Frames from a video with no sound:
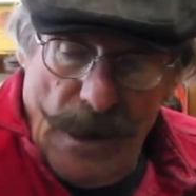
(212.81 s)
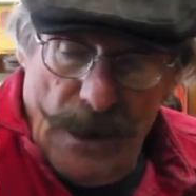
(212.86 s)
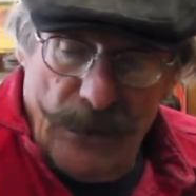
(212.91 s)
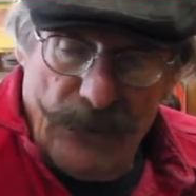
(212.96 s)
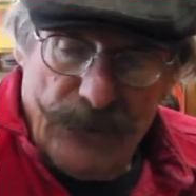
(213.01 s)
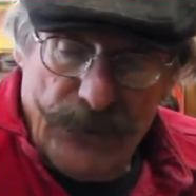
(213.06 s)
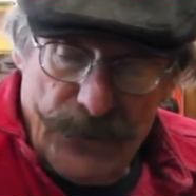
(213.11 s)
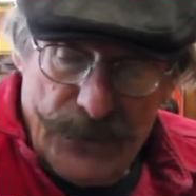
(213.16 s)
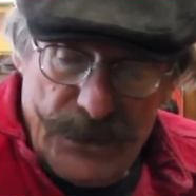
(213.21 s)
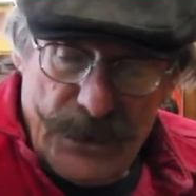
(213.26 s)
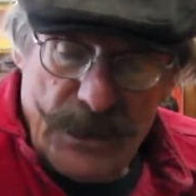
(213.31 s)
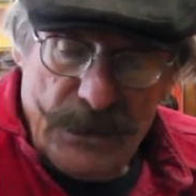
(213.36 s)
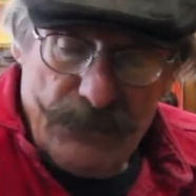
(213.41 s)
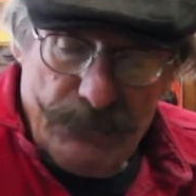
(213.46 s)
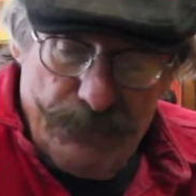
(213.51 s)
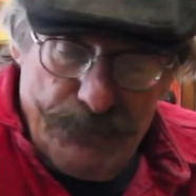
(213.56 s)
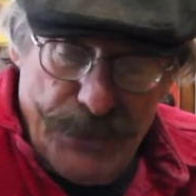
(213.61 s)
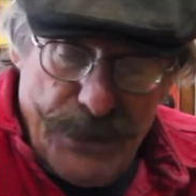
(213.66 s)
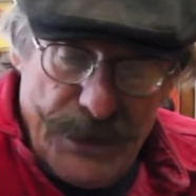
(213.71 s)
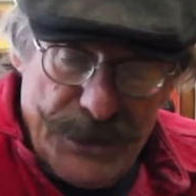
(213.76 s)
First
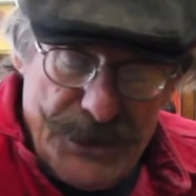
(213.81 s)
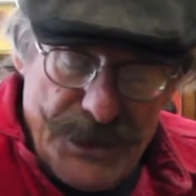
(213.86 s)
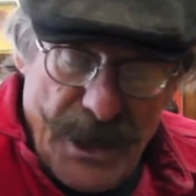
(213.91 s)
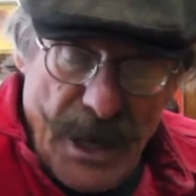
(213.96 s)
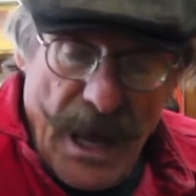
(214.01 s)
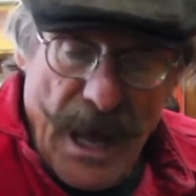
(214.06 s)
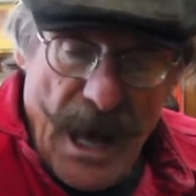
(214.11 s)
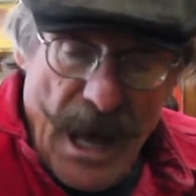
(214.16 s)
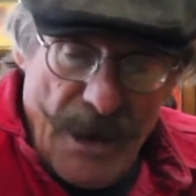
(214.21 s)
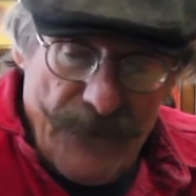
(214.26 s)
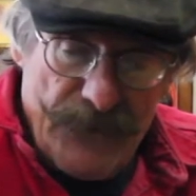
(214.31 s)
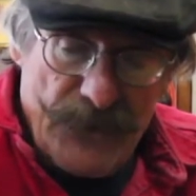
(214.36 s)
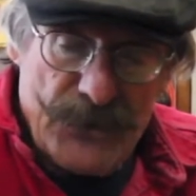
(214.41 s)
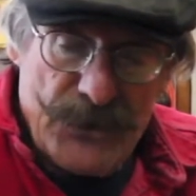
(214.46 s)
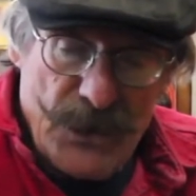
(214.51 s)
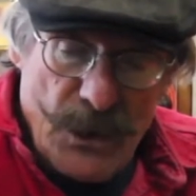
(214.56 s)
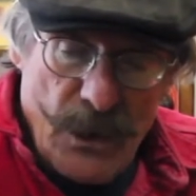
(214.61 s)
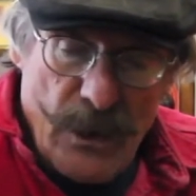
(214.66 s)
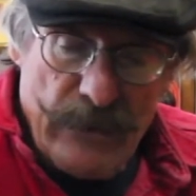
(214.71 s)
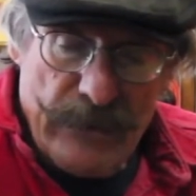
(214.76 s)
pitch and a half or
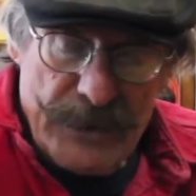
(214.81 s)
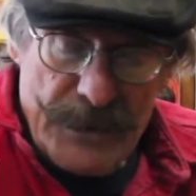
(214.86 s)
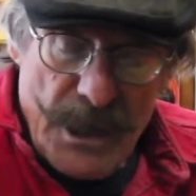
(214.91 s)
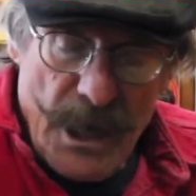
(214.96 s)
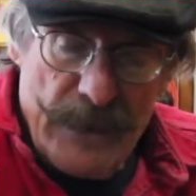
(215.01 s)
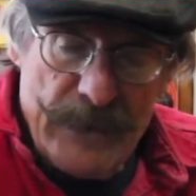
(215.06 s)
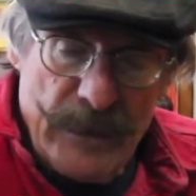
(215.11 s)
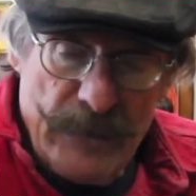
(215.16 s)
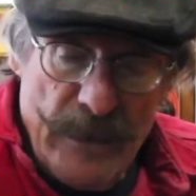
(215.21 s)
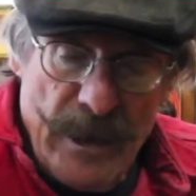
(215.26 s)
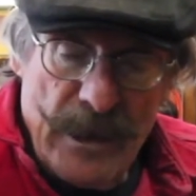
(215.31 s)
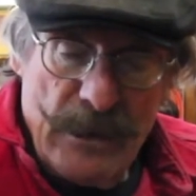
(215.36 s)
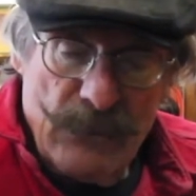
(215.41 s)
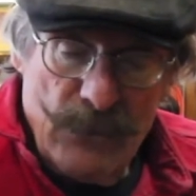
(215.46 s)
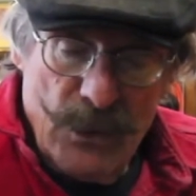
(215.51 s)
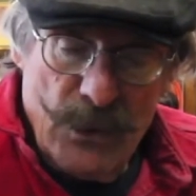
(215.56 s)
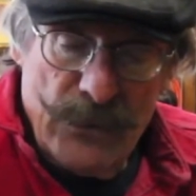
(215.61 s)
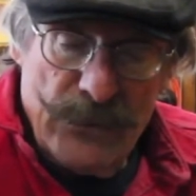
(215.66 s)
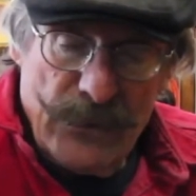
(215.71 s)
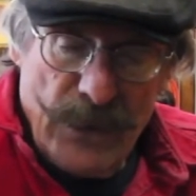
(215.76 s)
so, every time he made a
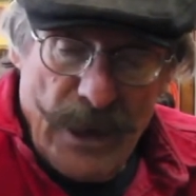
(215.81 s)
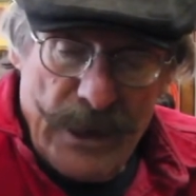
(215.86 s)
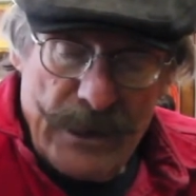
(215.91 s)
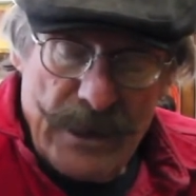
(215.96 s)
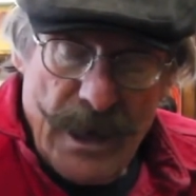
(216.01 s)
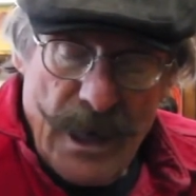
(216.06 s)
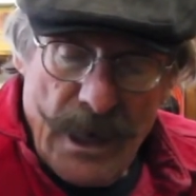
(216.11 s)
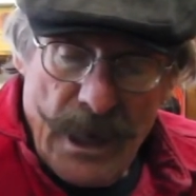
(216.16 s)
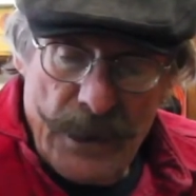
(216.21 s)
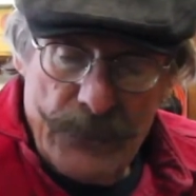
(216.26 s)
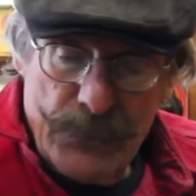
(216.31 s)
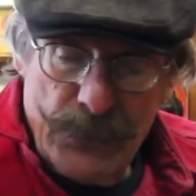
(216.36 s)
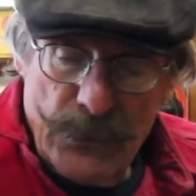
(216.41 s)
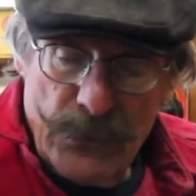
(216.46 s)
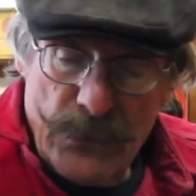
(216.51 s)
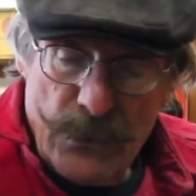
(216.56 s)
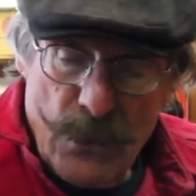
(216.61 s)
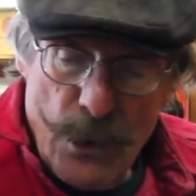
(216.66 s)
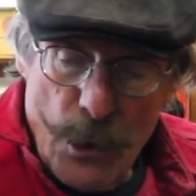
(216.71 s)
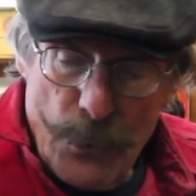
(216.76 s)
move like that, I'd pull
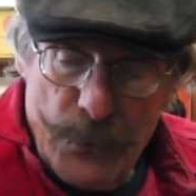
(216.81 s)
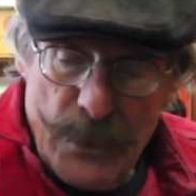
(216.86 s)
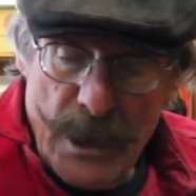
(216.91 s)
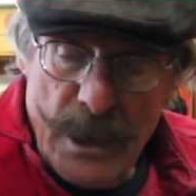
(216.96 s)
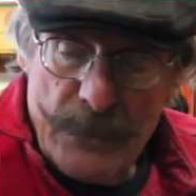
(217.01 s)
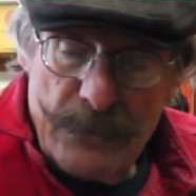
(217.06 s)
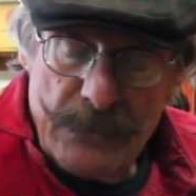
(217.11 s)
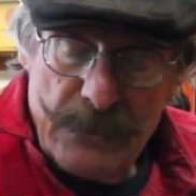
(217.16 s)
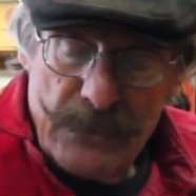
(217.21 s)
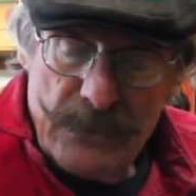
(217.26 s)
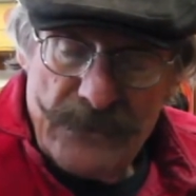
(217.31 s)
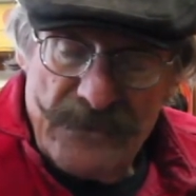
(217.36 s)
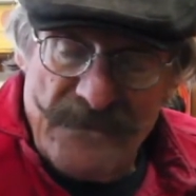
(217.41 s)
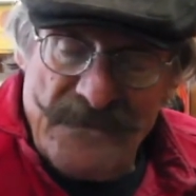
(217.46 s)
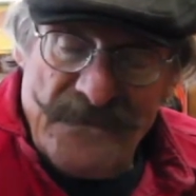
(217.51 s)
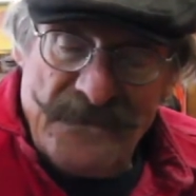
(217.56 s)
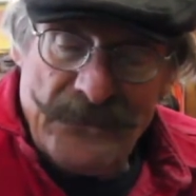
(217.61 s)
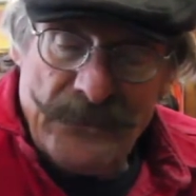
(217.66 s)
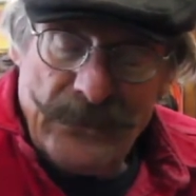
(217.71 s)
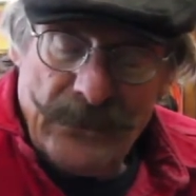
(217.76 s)
the rope up
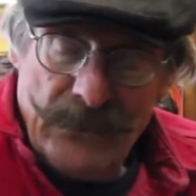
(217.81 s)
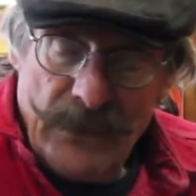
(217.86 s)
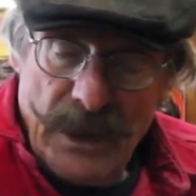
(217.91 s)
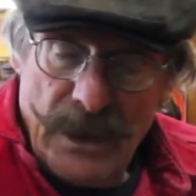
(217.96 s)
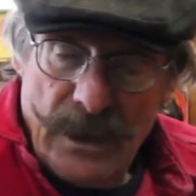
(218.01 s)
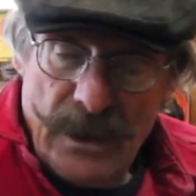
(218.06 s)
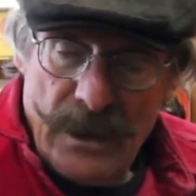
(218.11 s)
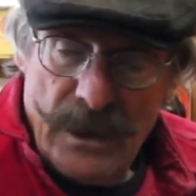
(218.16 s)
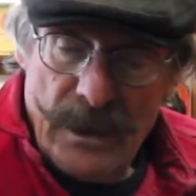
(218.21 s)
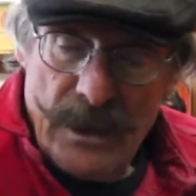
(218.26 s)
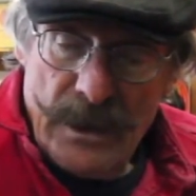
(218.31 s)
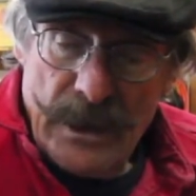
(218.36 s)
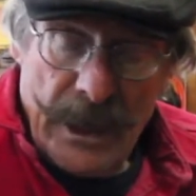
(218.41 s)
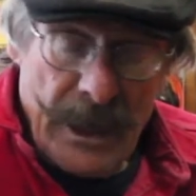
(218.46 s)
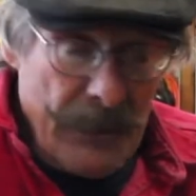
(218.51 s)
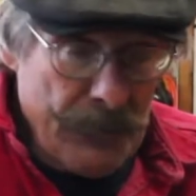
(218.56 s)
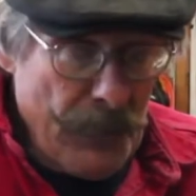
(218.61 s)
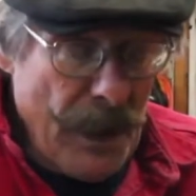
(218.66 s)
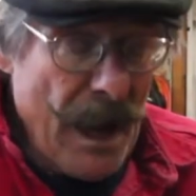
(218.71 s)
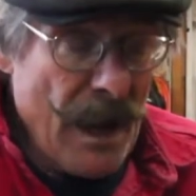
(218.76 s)
and
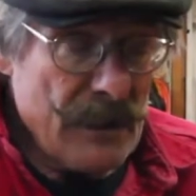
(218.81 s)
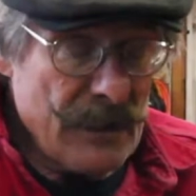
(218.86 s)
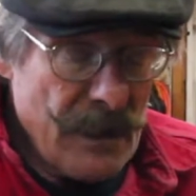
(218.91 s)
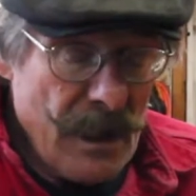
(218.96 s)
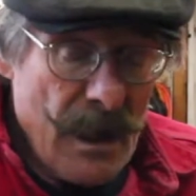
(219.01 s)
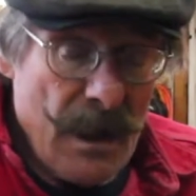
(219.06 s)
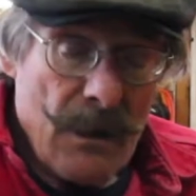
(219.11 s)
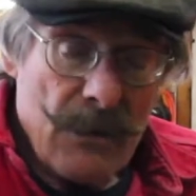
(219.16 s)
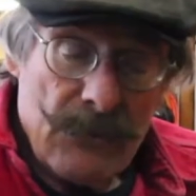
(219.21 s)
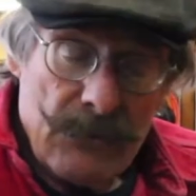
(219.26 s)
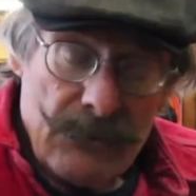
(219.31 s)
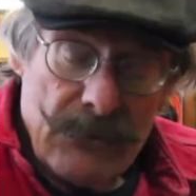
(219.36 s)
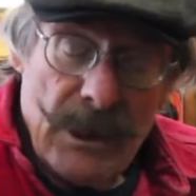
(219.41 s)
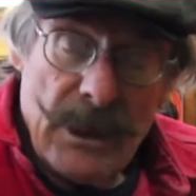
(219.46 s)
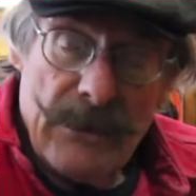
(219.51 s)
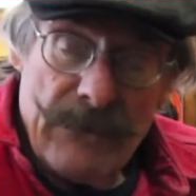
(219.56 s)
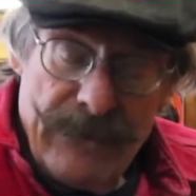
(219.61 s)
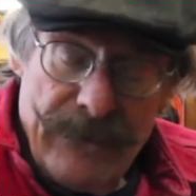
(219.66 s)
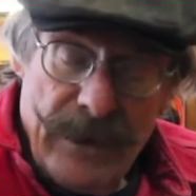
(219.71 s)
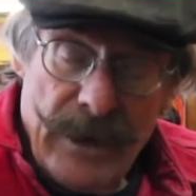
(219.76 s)
he'd pass out.
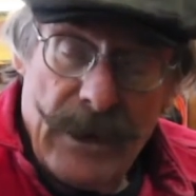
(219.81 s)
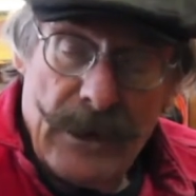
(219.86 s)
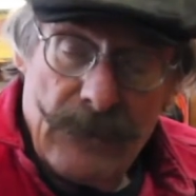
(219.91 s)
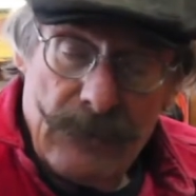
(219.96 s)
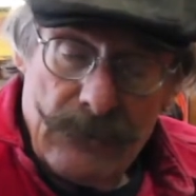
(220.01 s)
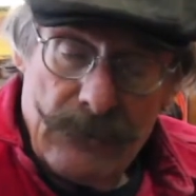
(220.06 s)
He'd faint.